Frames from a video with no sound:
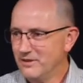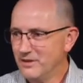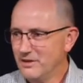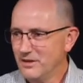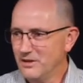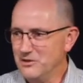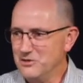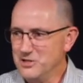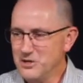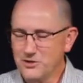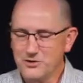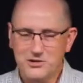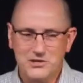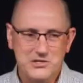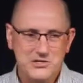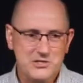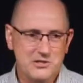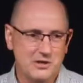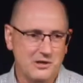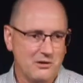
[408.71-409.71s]
a
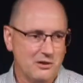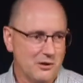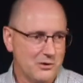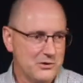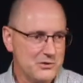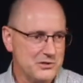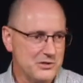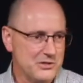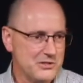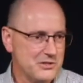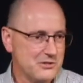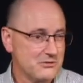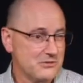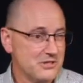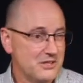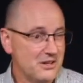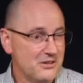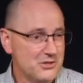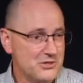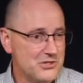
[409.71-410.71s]
nearness and a closeness. So there's an
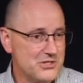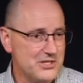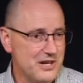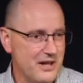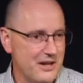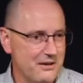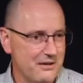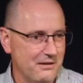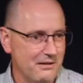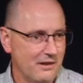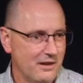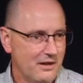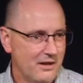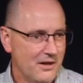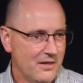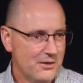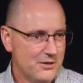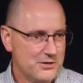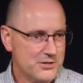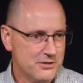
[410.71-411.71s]
understanding,
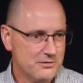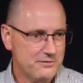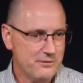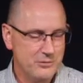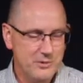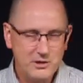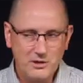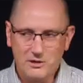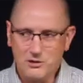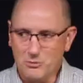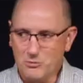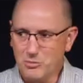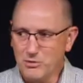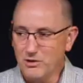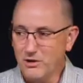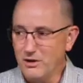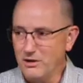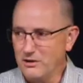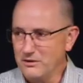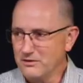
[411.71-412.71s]
there's a familial
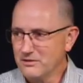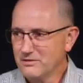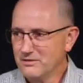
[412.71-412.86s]
bond.